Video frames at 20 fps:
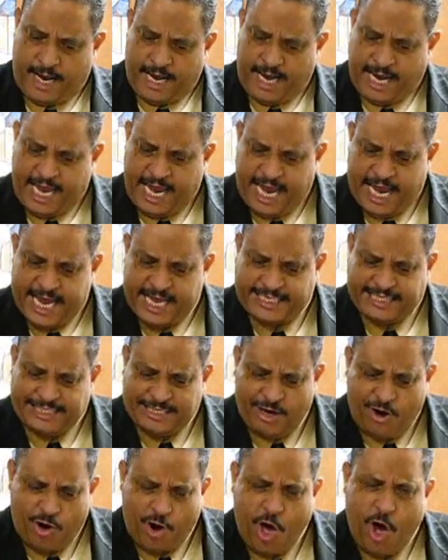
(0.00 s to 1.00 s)
He is
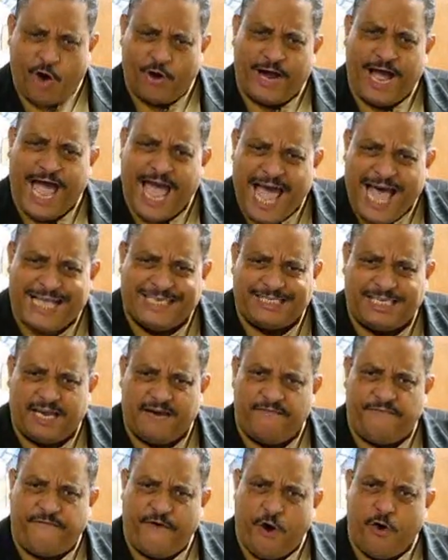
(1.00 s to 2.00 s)
no longer
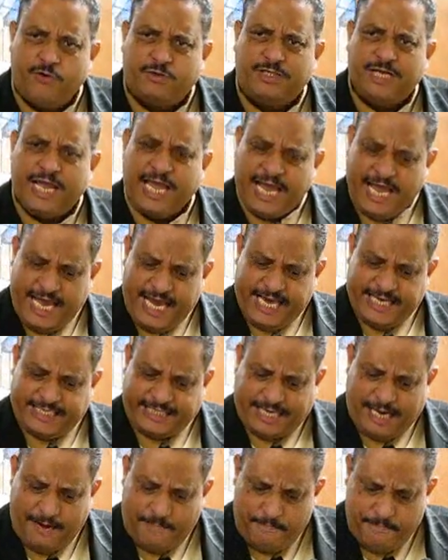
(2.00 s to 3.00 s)
asking folks. He
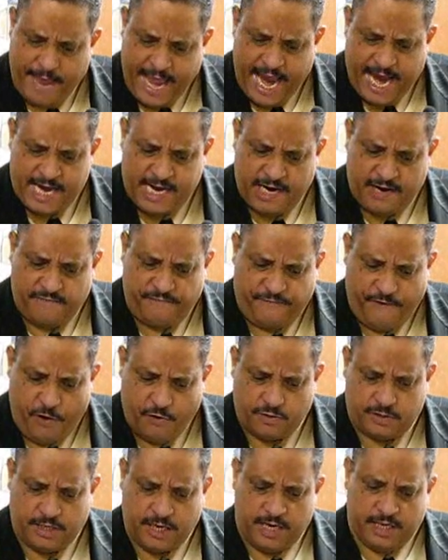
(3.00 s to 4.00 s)
is commanding
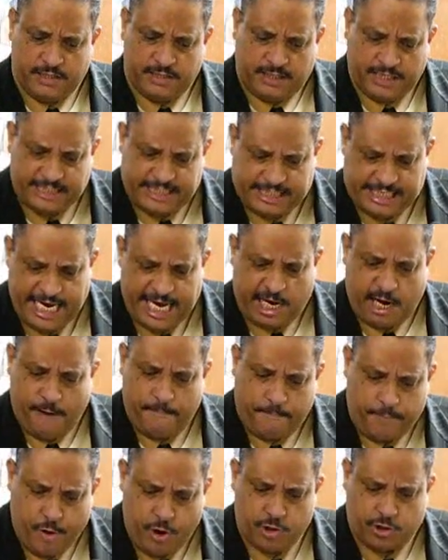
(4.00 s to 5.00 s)
folks to seek
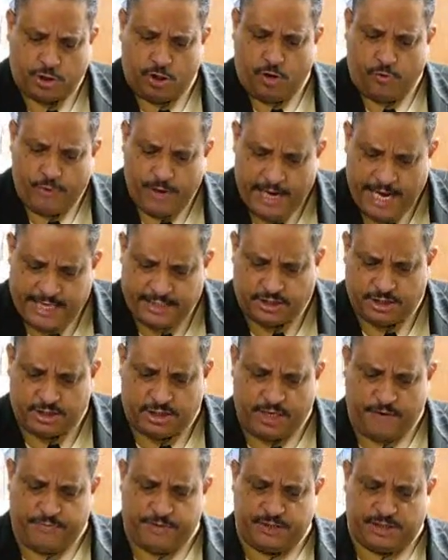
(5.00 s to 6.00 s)
a personal
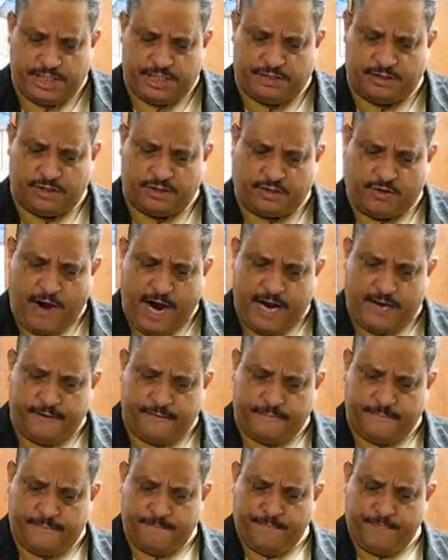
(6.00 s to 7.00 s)
relationship with Jesus
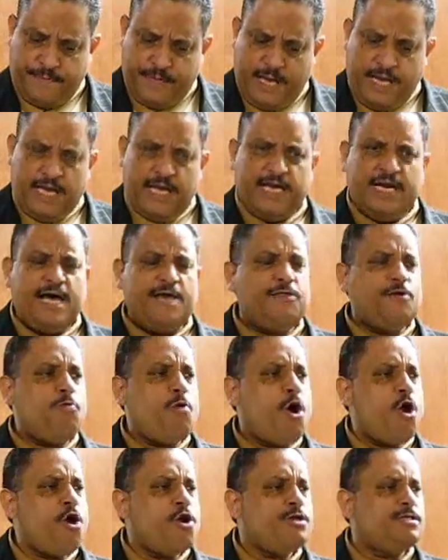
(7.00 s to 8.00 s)
Christ. In other
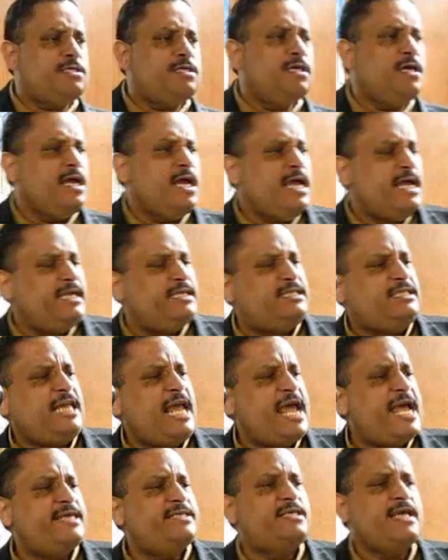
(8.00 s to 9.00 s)
words, he
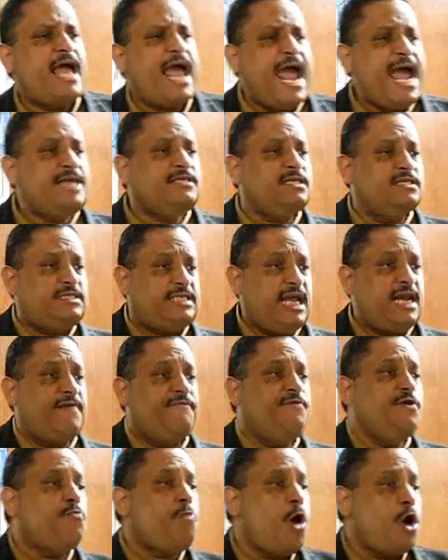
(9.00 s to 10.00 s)
says, Asa said,
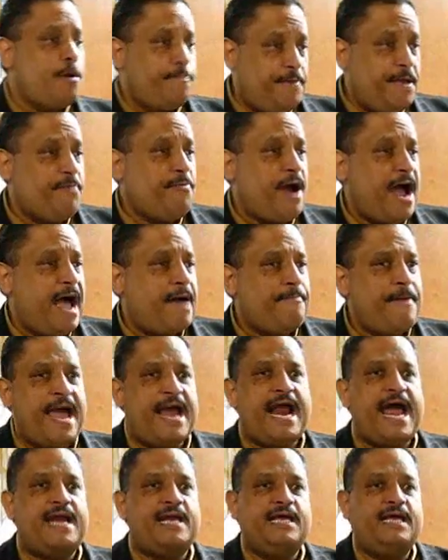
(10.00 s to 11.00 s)
if you want to be where I'm
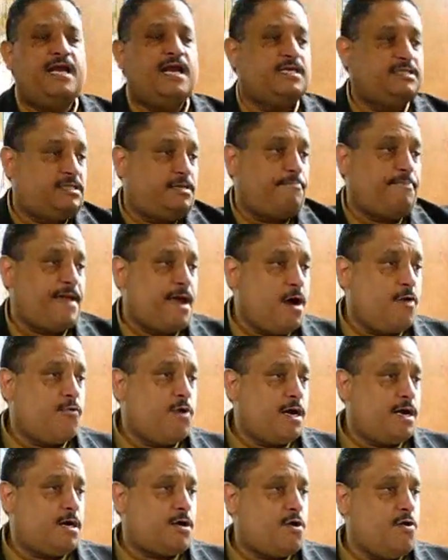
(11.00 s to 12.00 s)
at, I need us to be on
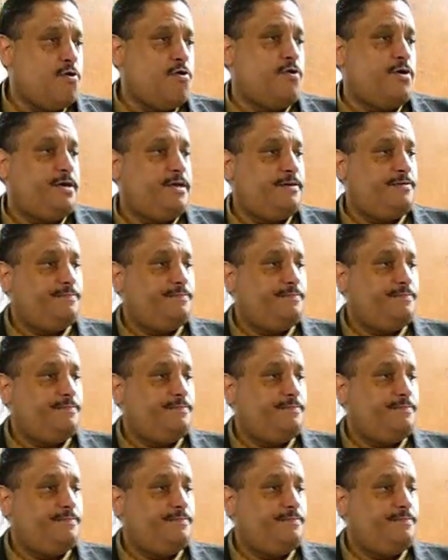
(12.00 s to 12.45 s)
one accord.